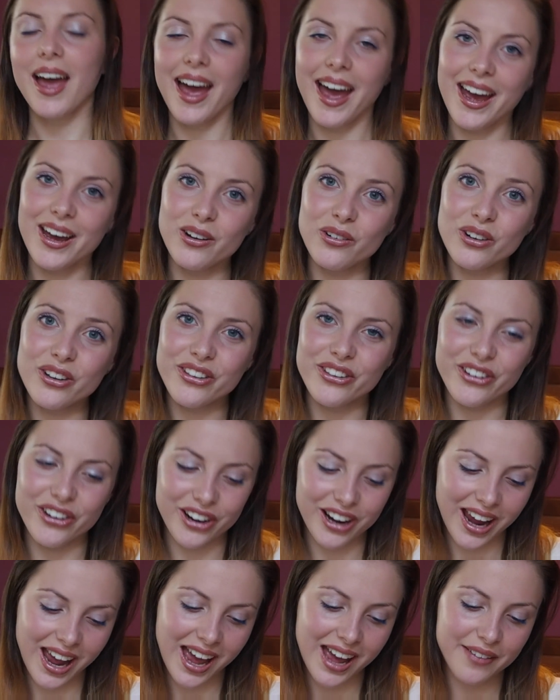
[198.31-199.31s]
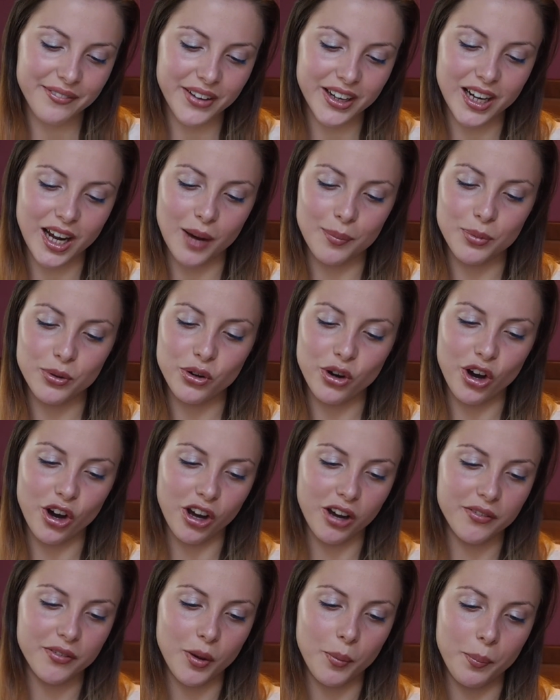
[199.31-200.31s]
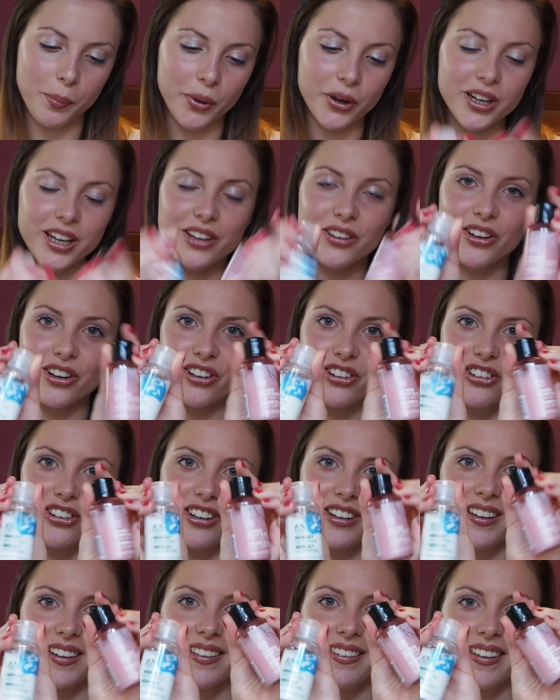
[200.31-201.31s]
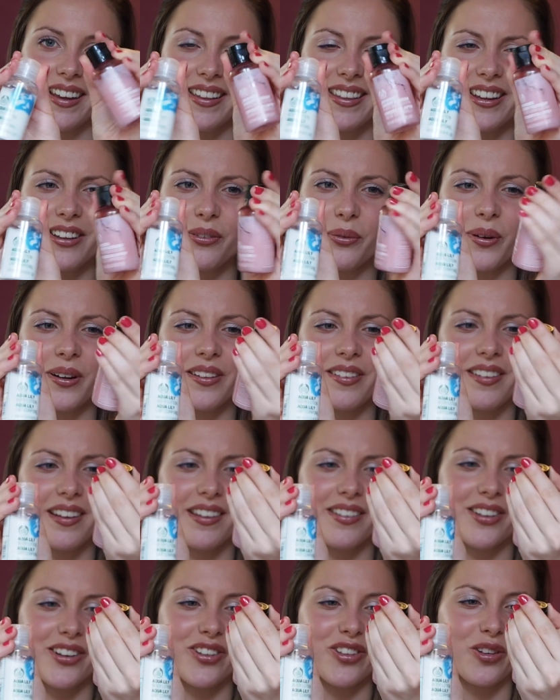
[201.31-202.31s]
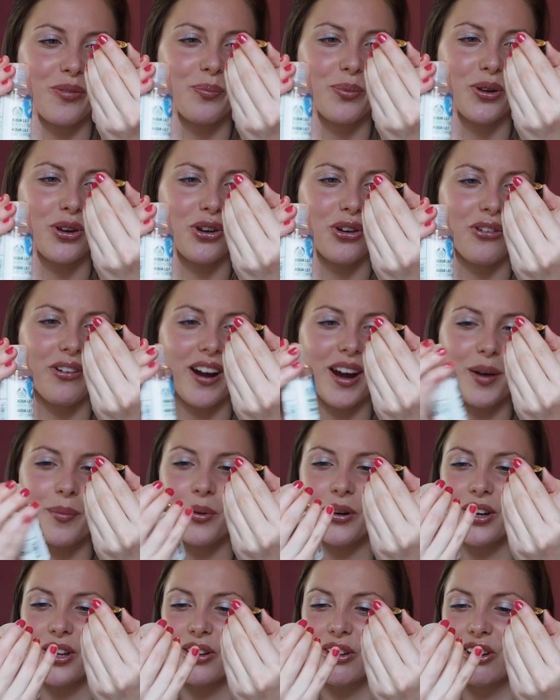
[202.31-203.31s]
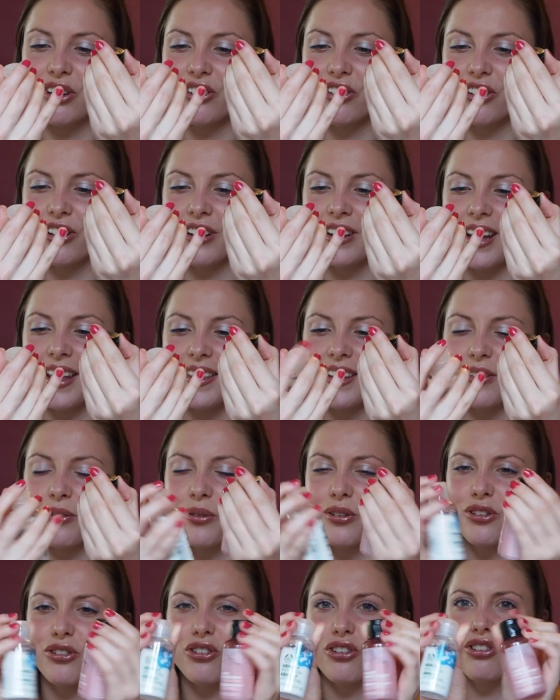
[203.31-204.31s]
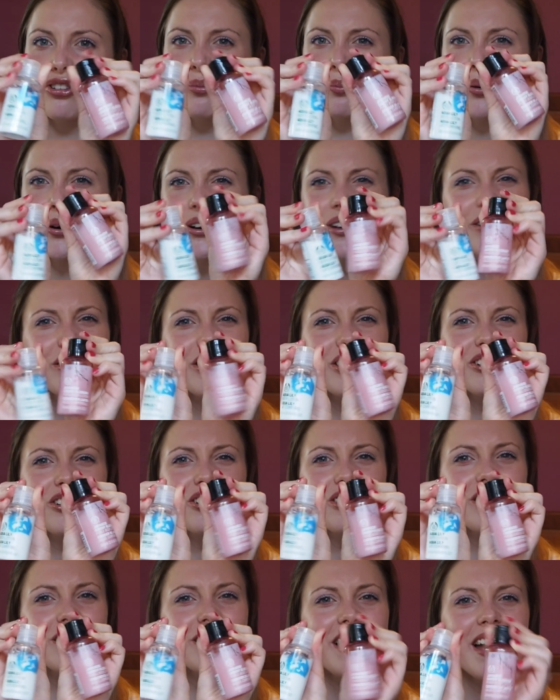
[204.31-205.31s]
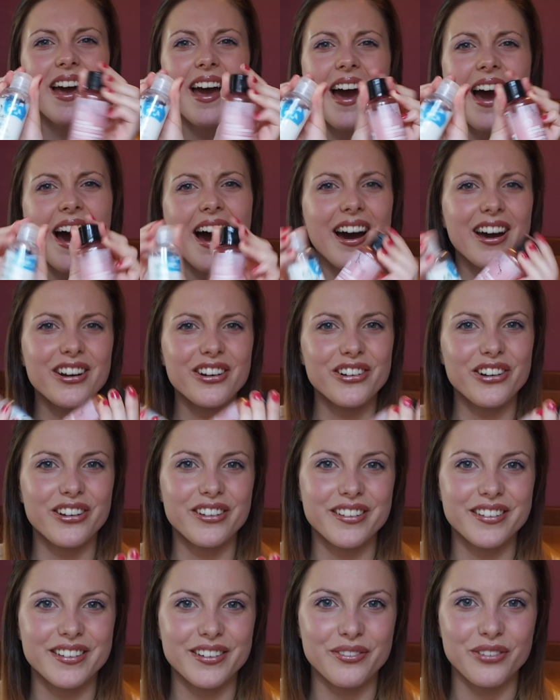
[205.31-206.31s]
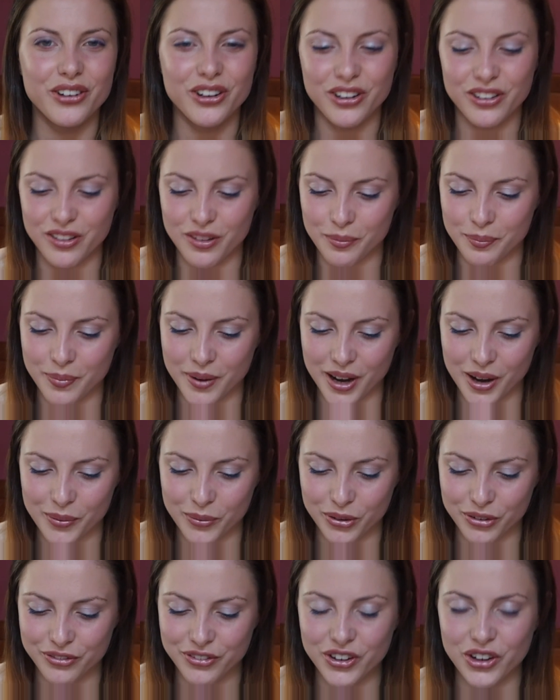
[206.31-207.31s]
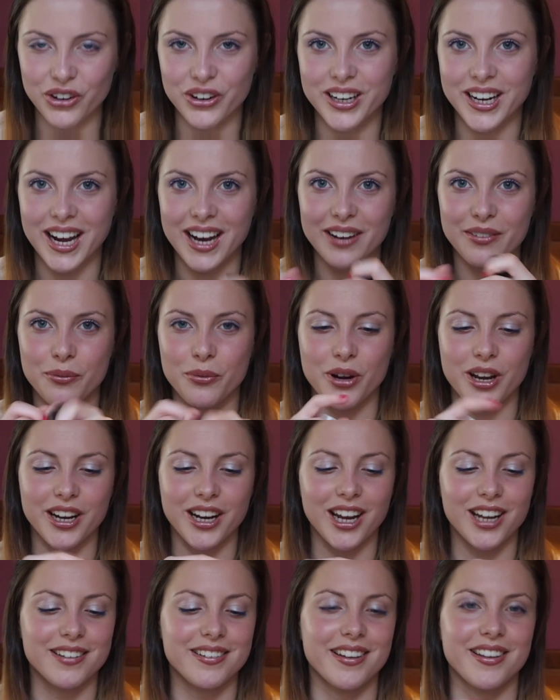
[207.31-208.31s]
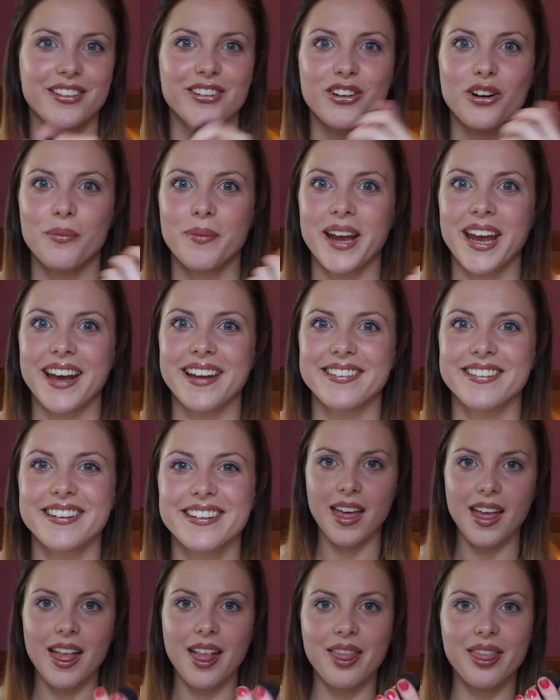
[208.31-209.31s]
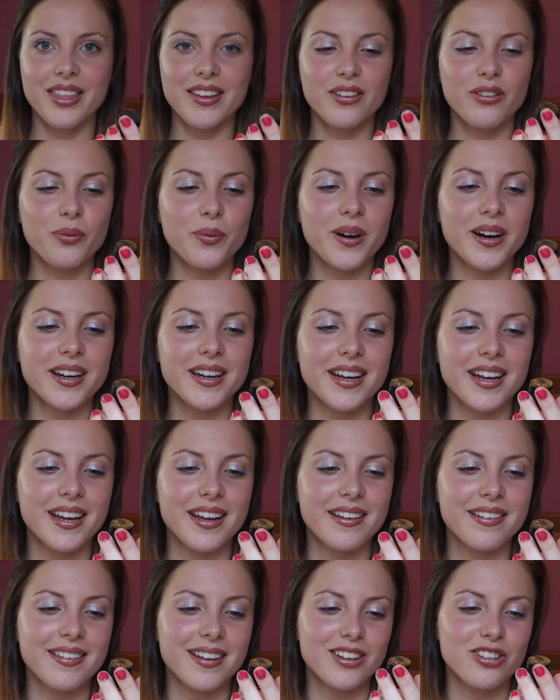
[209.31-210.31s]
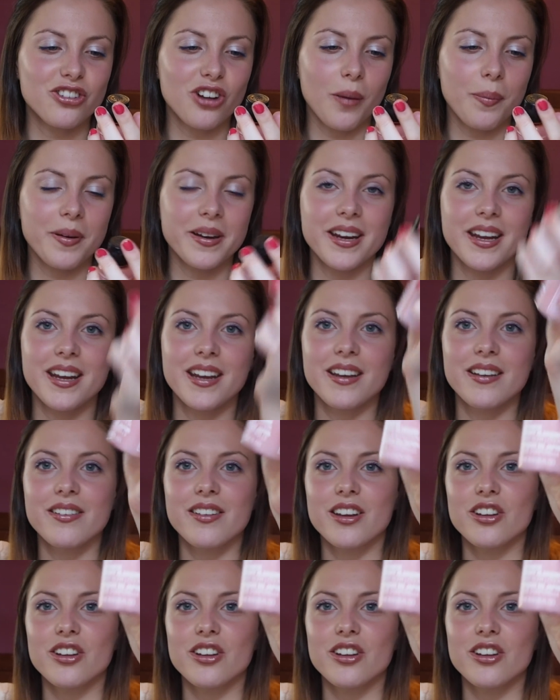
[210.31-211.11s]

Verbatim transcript: I also have a couple of body lotions, and this one says it's a puree body lotion and this one's just a body lotion. I don't know the difference, but we'll figure it out when I test it on my hand. This one is a Japanese